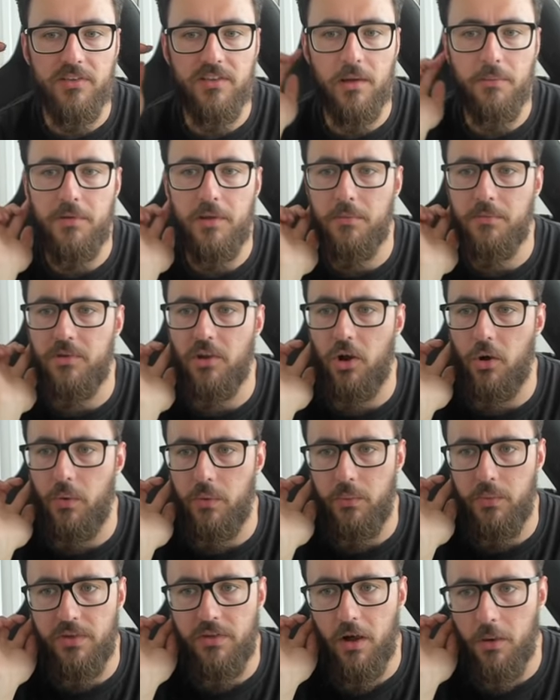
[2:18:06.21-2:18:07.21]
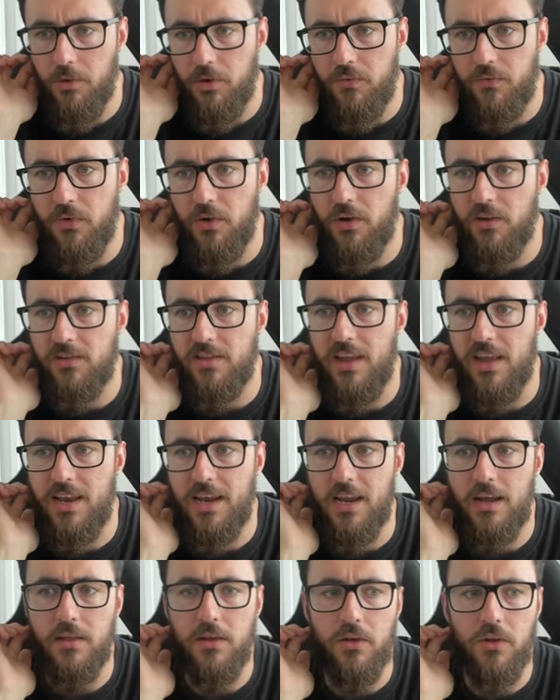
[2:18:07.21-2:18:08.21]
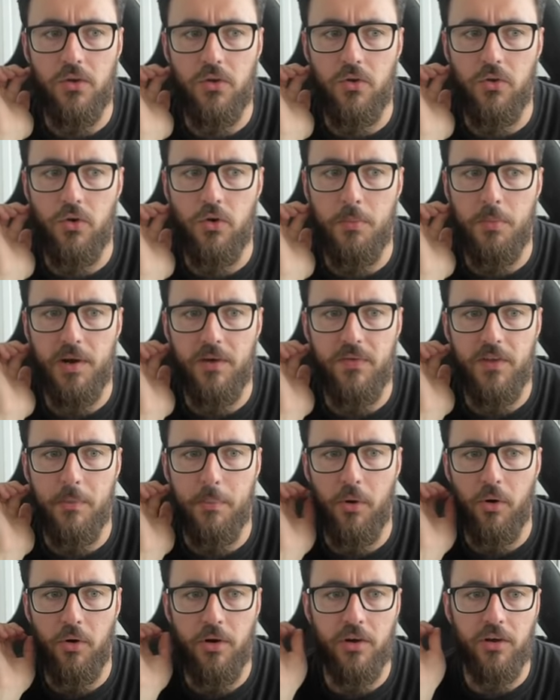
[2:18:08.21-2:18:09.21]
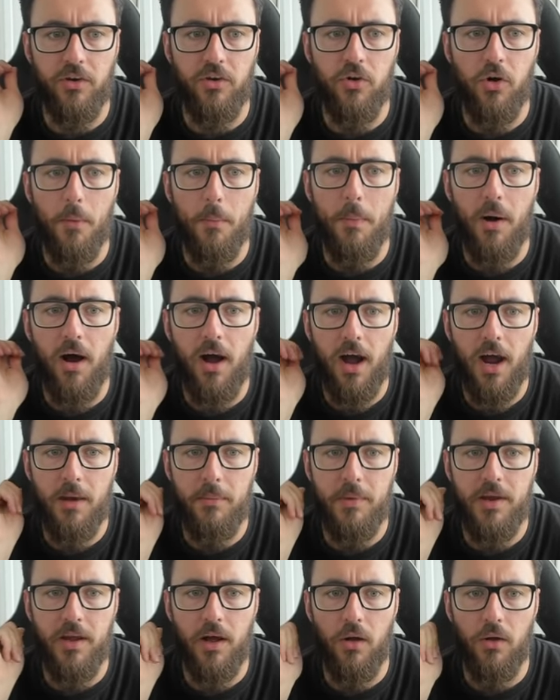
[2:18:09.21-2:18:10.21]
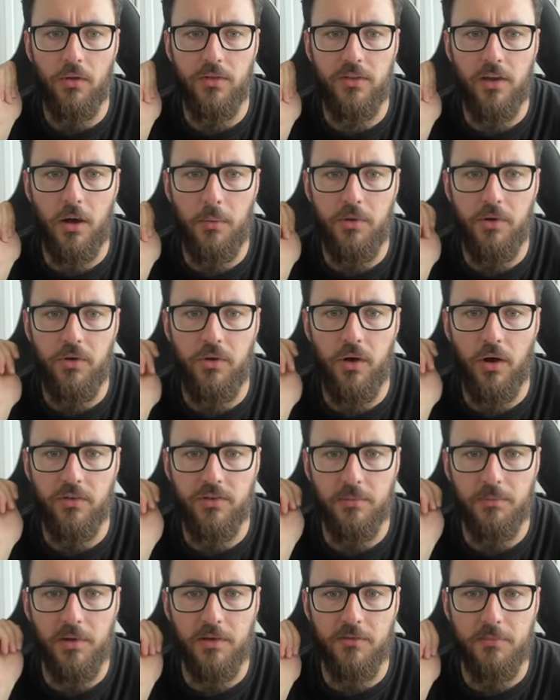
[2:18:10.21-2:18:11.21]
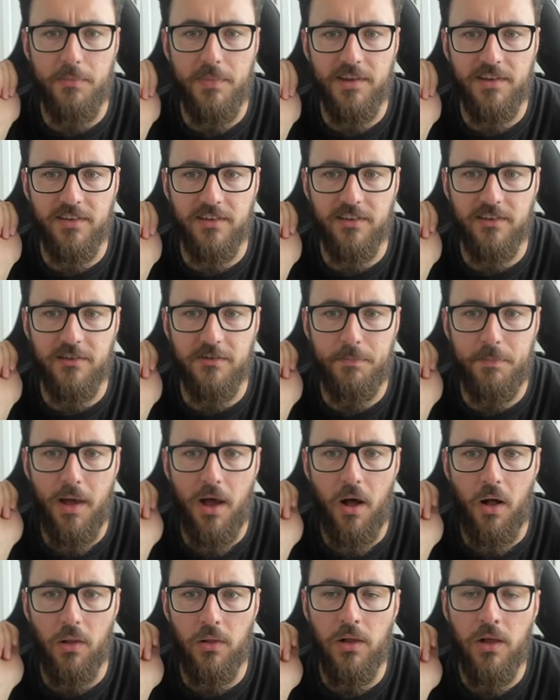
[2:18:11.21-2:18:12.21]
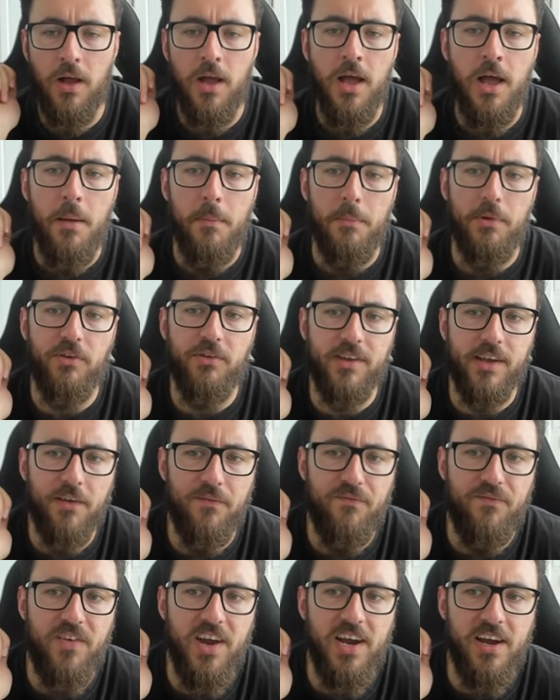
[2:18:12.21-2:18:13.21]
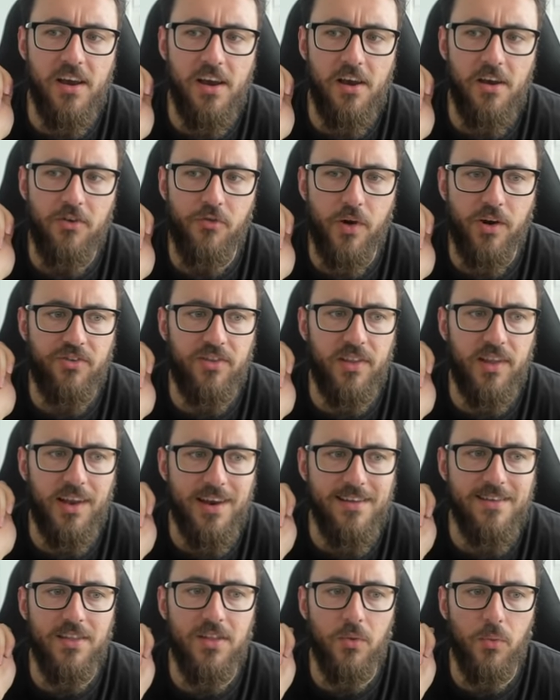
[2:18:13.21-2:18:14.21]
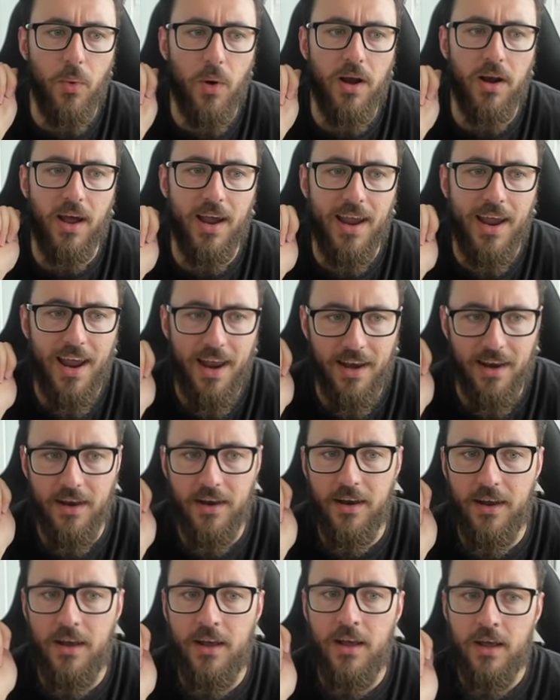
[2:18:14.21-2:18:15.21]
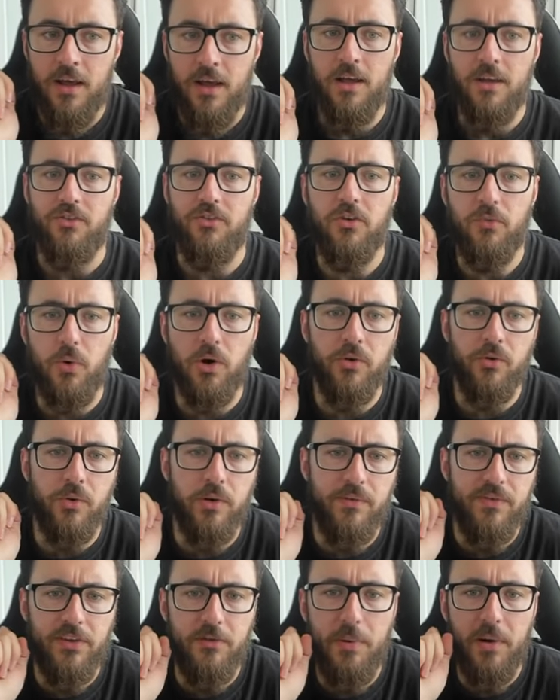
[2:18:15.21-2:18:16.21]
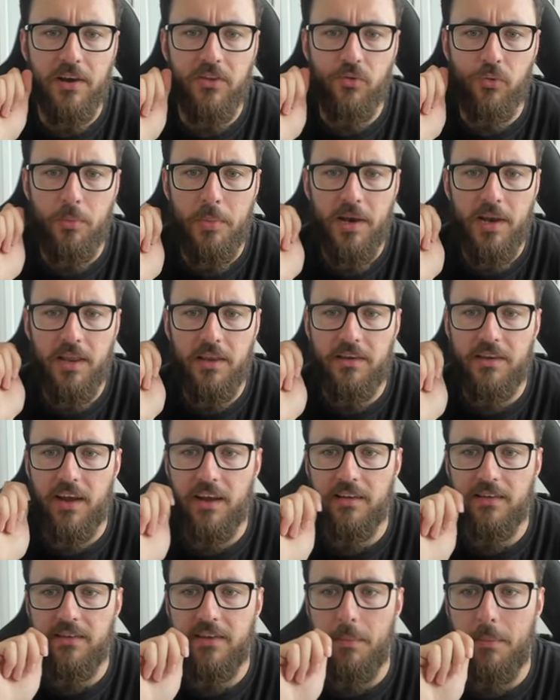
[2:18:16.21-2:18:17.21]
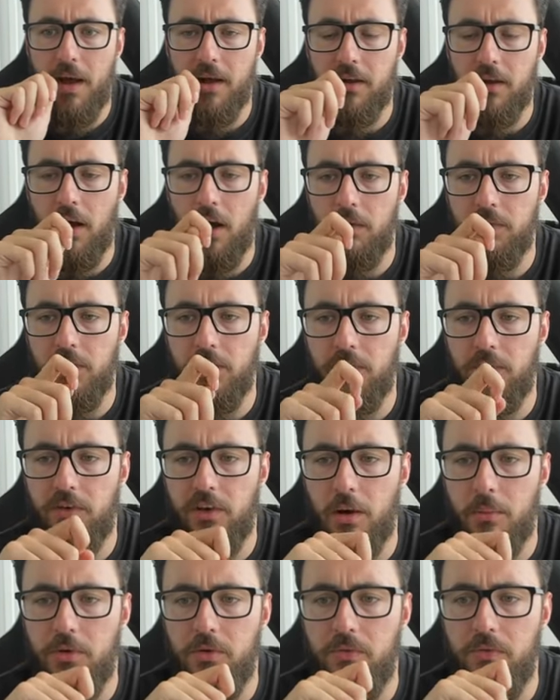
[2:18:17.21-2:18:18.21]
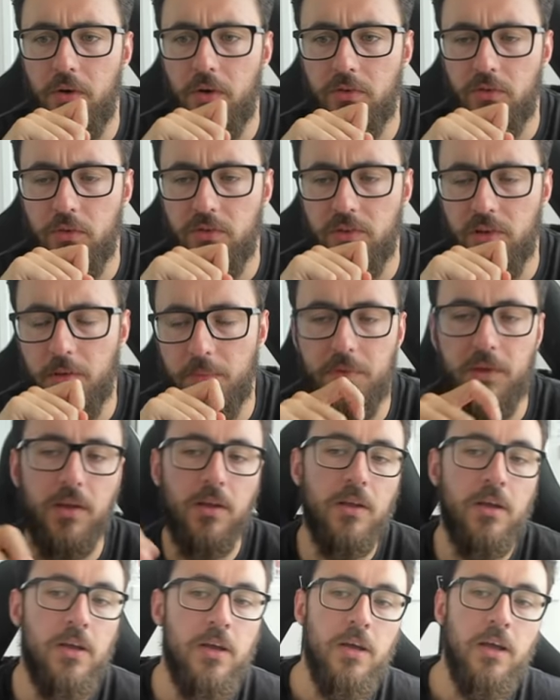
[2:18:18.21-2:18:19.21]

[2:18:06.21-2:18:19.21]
Sometimes I go in with W first, then E, then Q, but if the opponent got behind me, I'll W. I'll sometimes miss a spell because I get feared in a direction that isn't the one I headed. Just wondering if it's better to immediately take a step back after the W first or something.